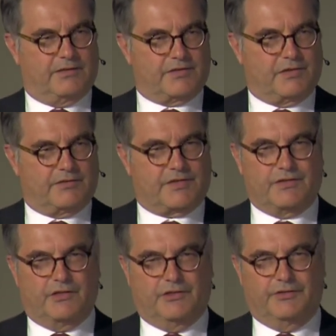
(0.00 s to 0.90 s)

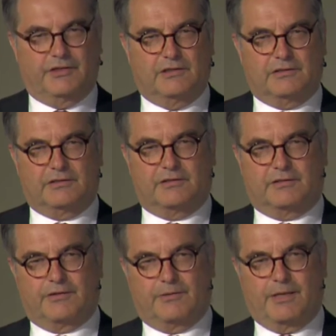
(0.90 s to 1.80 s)
Saxon-Anhalt,
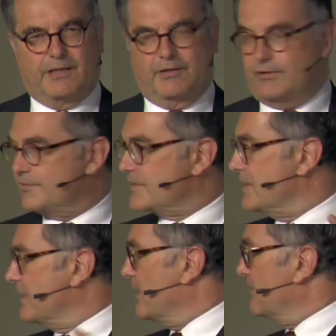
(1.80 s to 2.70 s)
where you have
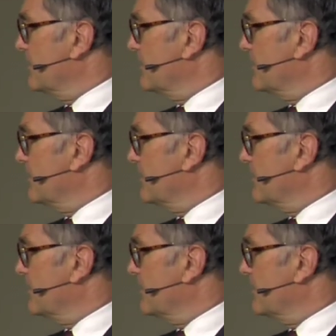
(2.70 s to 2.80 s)
seen how